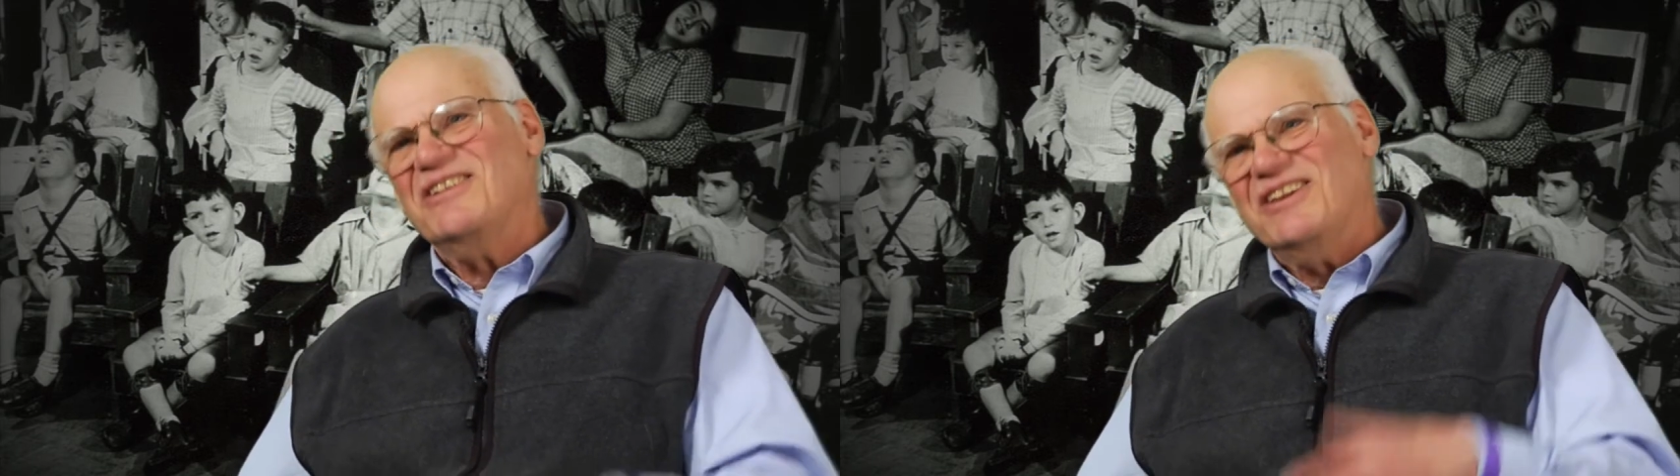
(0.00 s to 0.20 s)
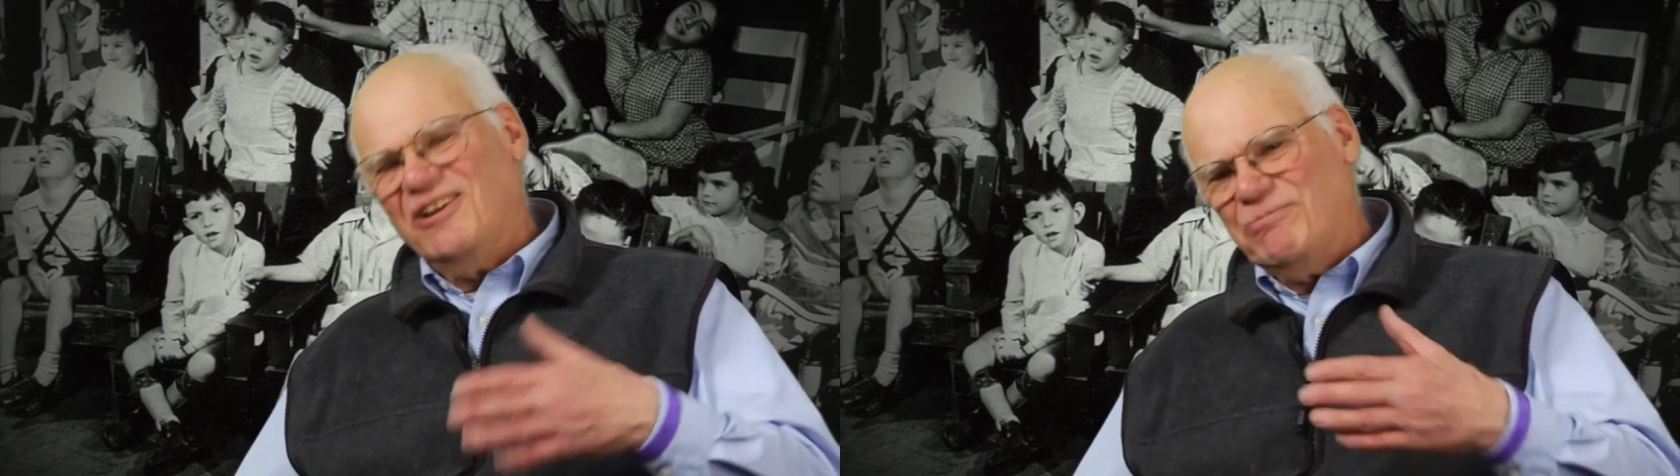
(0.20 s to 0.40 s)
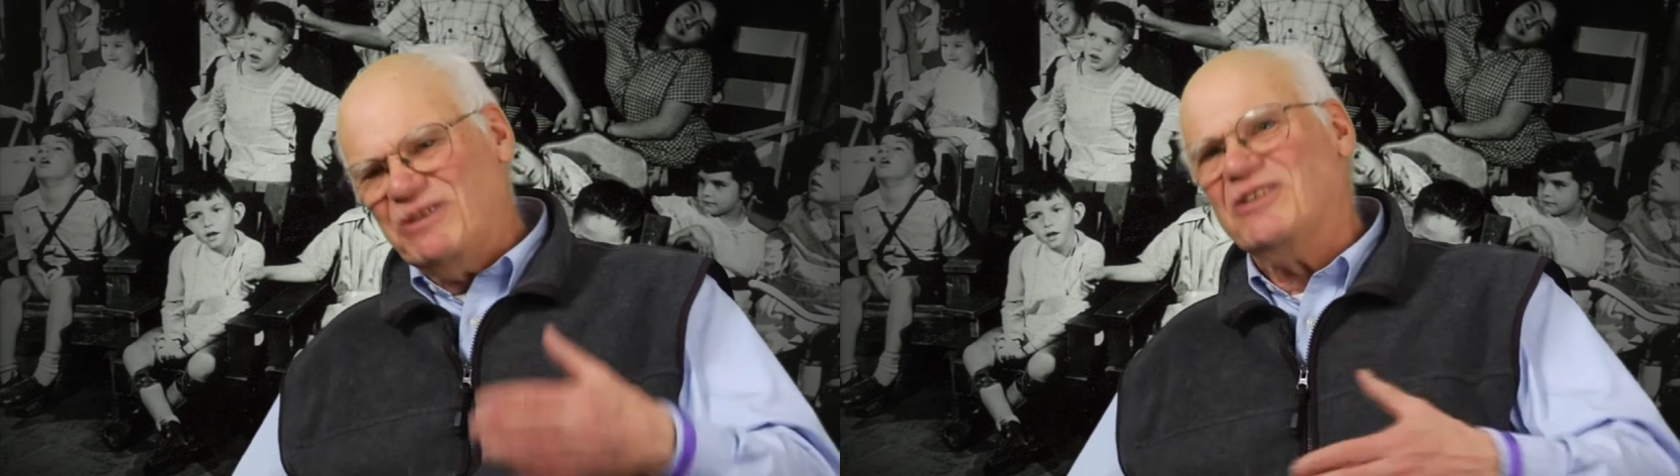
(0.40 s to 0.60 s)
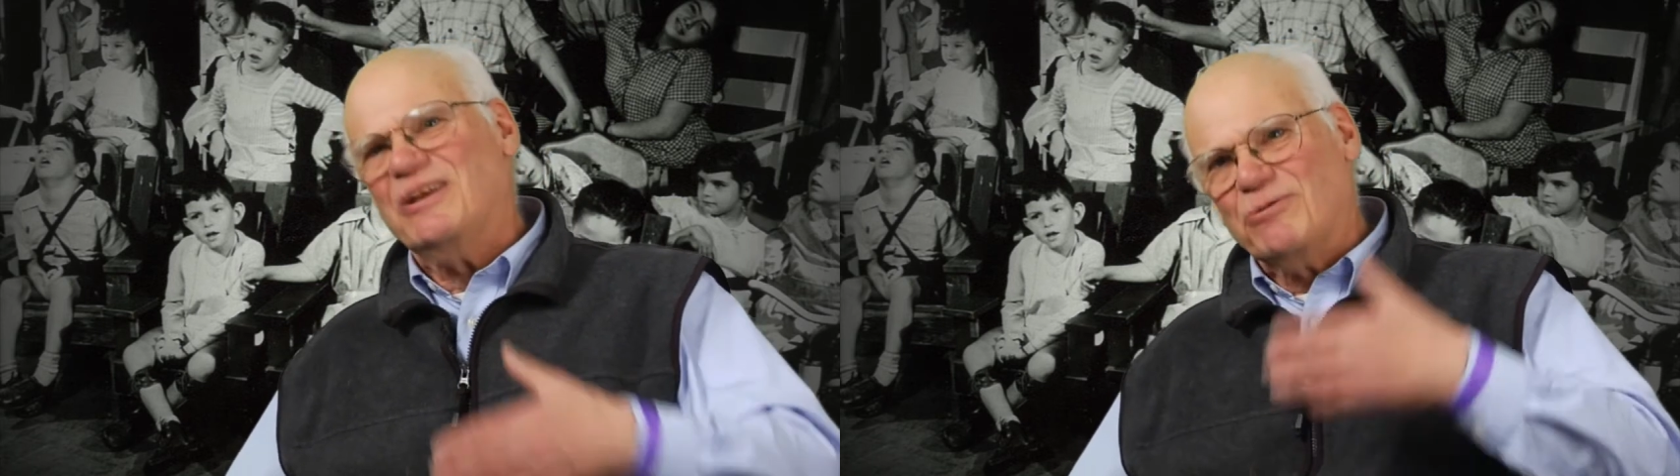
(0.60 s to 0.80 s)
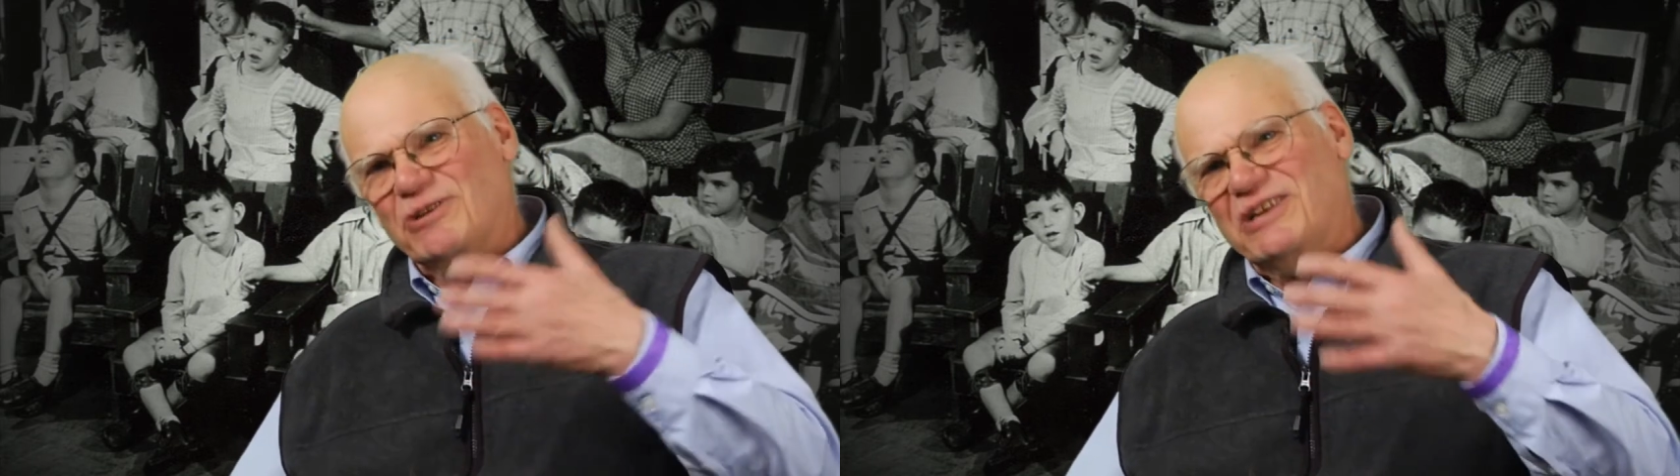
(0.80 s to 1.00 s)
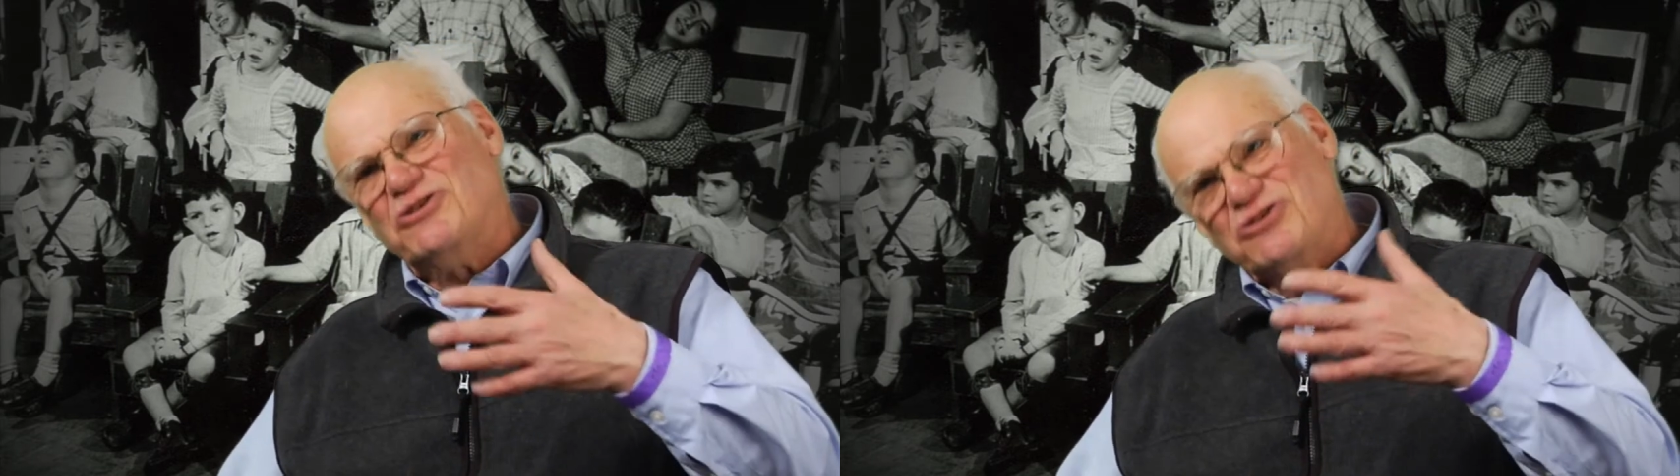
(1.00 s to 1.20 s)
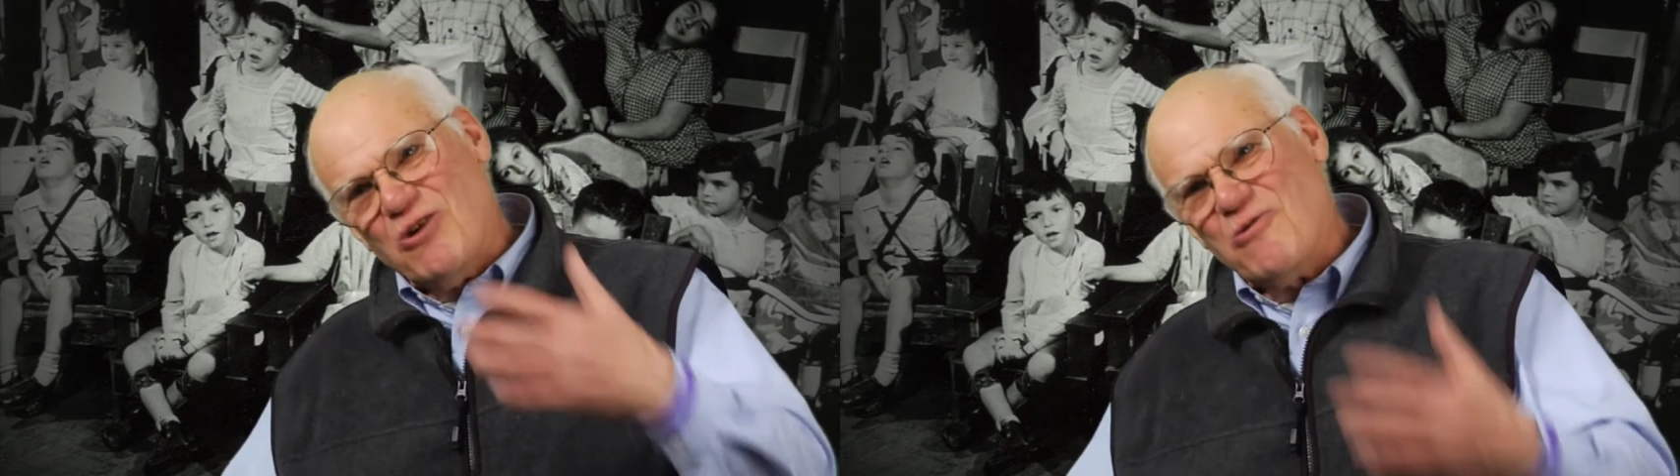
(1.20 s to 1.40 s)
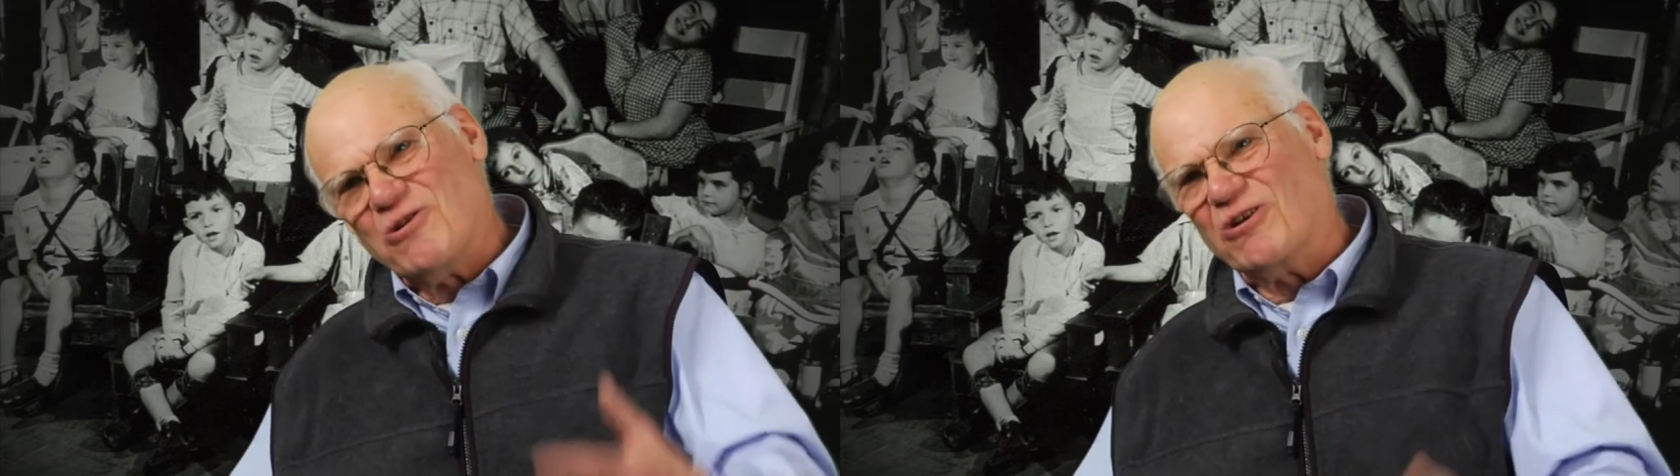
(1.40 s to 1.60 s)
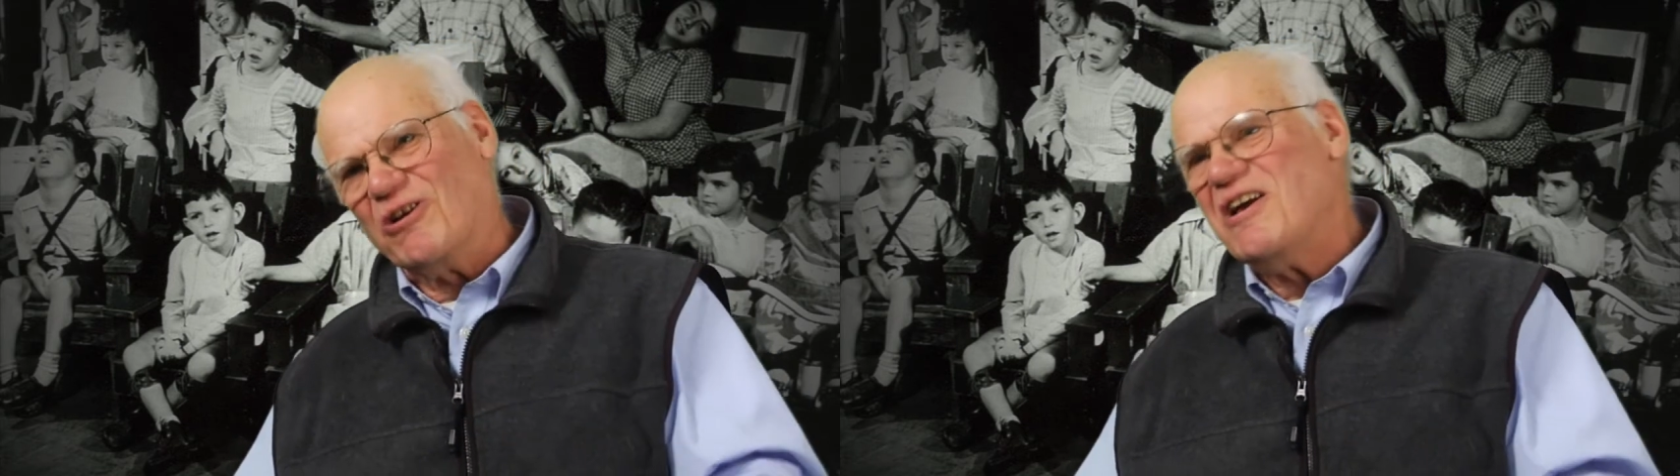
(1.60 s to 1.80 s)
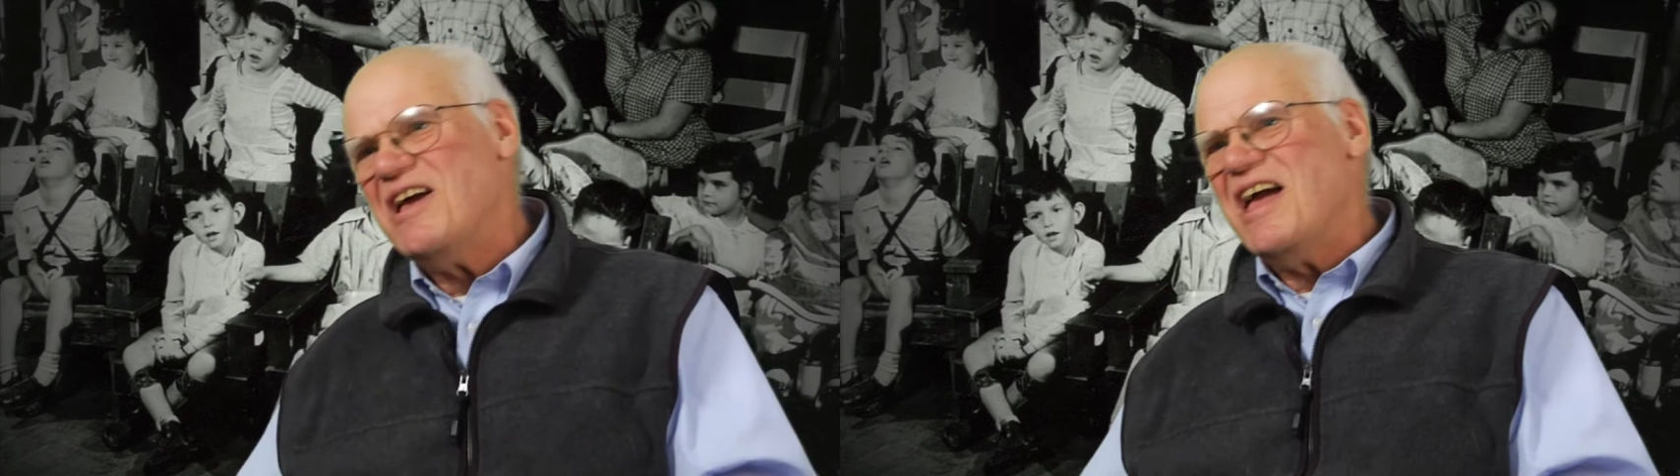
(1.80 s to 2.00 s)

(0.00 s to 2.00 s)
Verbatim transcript: little bit deliberately to show her.